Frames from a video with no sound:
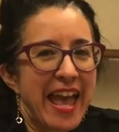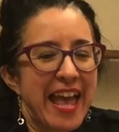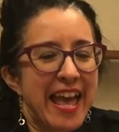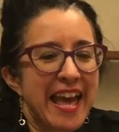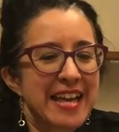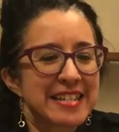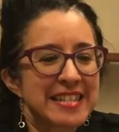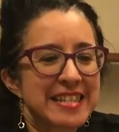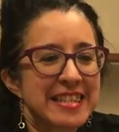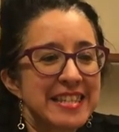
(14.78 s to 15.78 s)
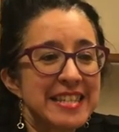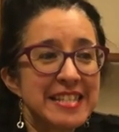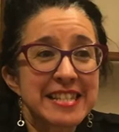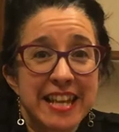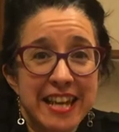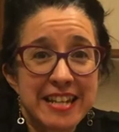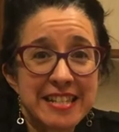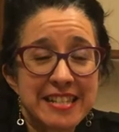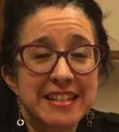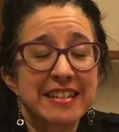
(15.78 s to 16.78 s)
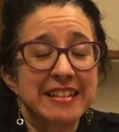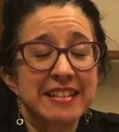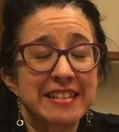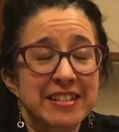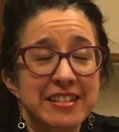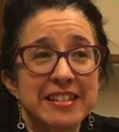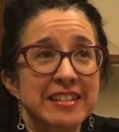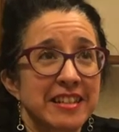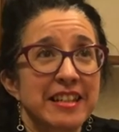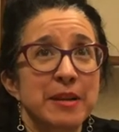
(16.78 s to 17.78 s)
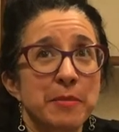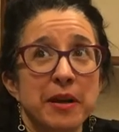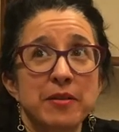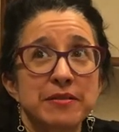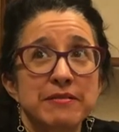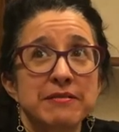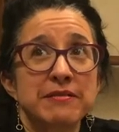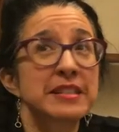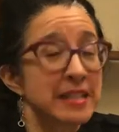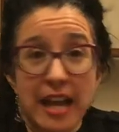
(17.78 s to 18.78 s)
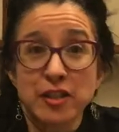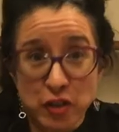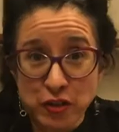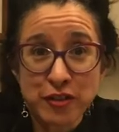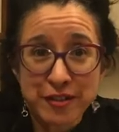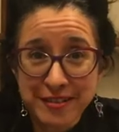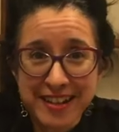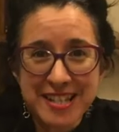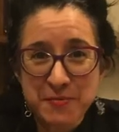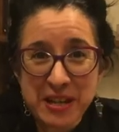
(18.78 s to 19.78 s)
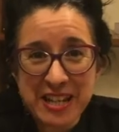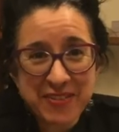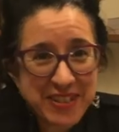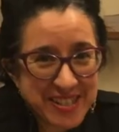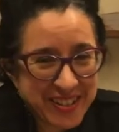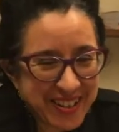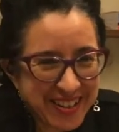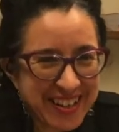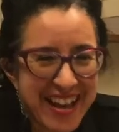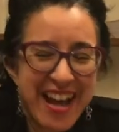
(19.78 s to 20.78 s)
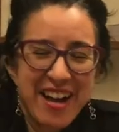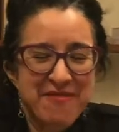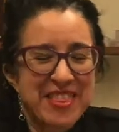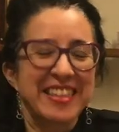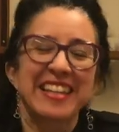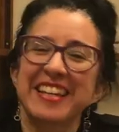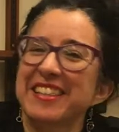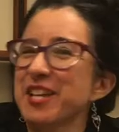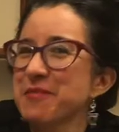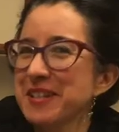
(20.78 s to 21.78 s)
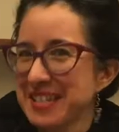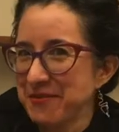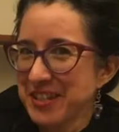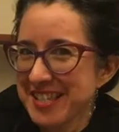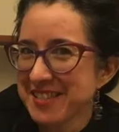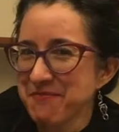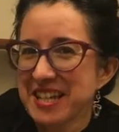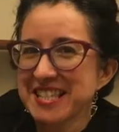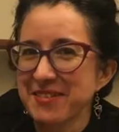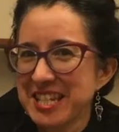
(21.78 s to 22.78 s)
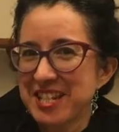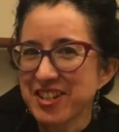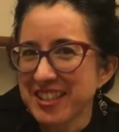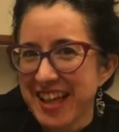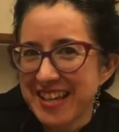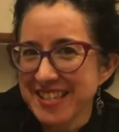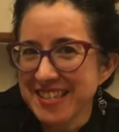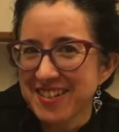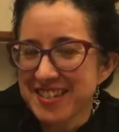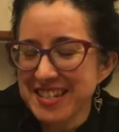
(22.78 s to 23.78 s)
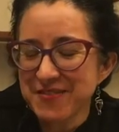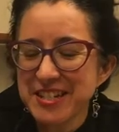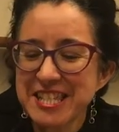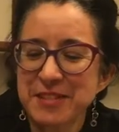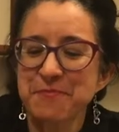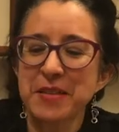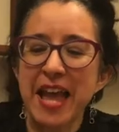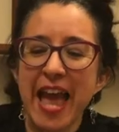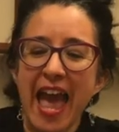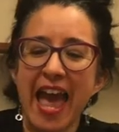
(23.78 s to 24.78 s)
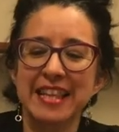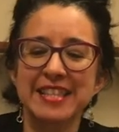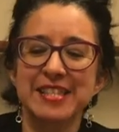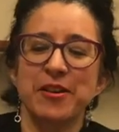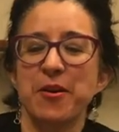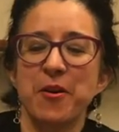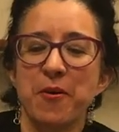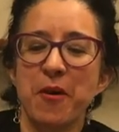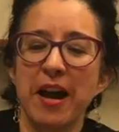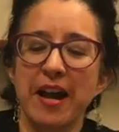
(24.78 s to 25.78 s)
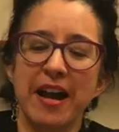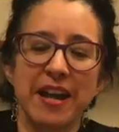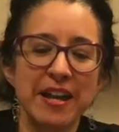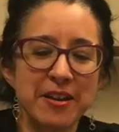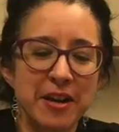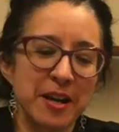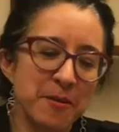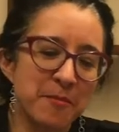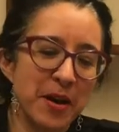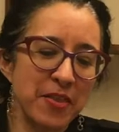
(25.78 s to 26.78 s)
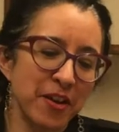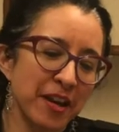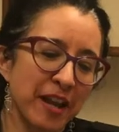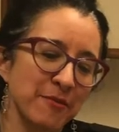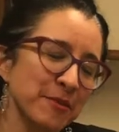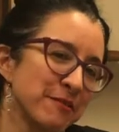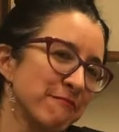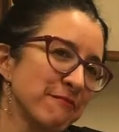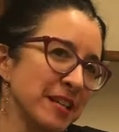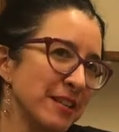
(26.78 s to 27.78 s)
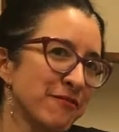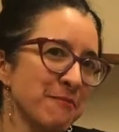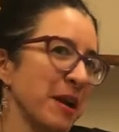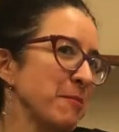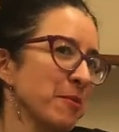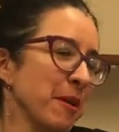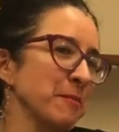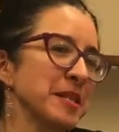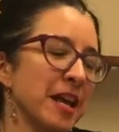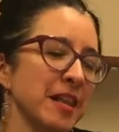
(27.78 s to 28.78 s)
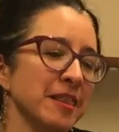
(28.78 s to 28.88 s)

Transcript: And these days, in addition to thinking about disaster, as many of us are, I've been thinking a lot about divas because I teach a class on divas. And so I thought I would read from my prompt